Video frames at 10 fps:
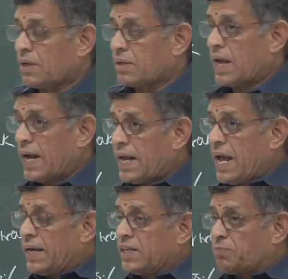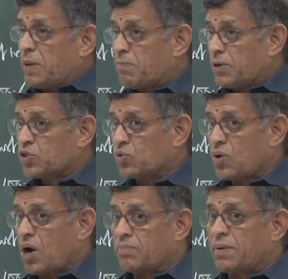The idea is people should
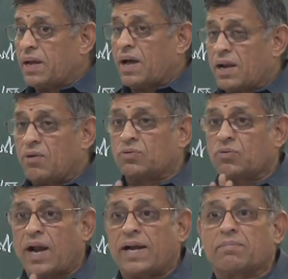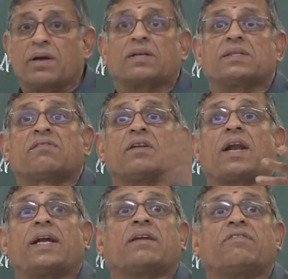not be allowed to write because they will
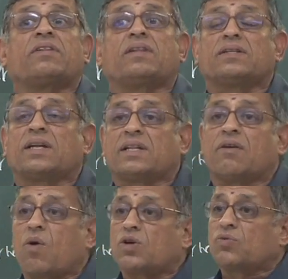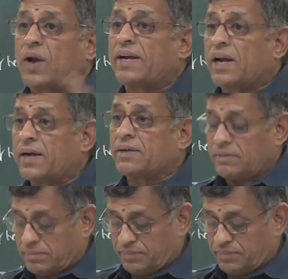write everything that they want to write later.